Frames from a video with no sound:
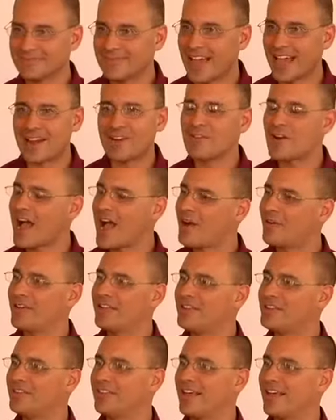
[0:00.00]
I don't know how he
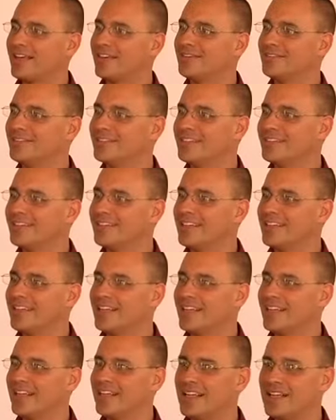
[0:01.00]
knew that.
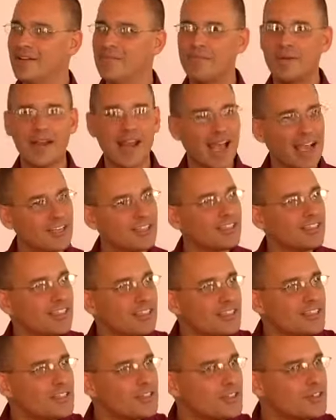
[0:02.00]
But actually,
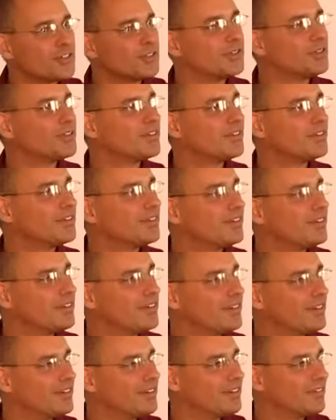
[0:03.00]
it's true.
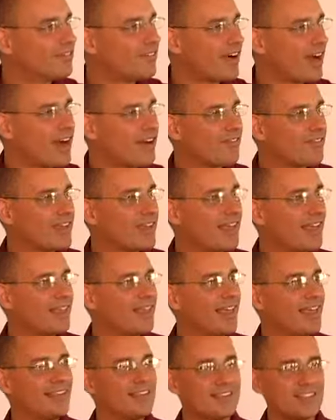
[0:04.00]
For every,
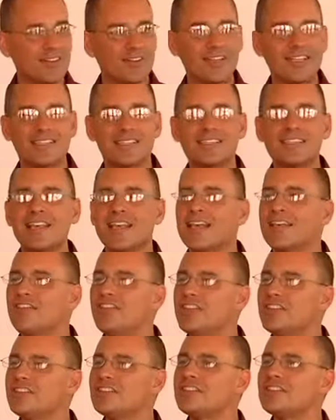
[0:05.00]
and so he says,
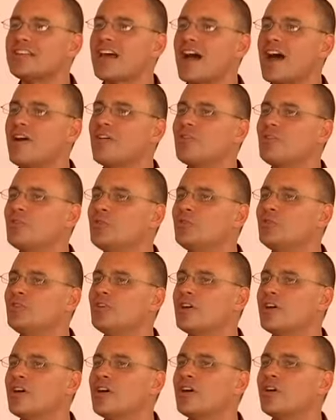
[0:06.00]
this is how you
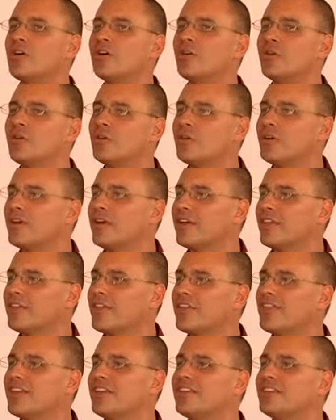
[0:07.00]
know
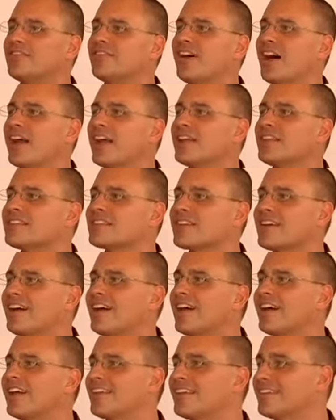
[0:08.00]
that the divine is
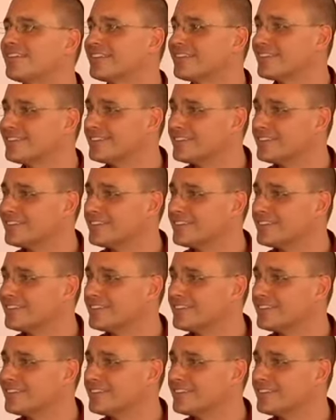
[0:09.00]
kind.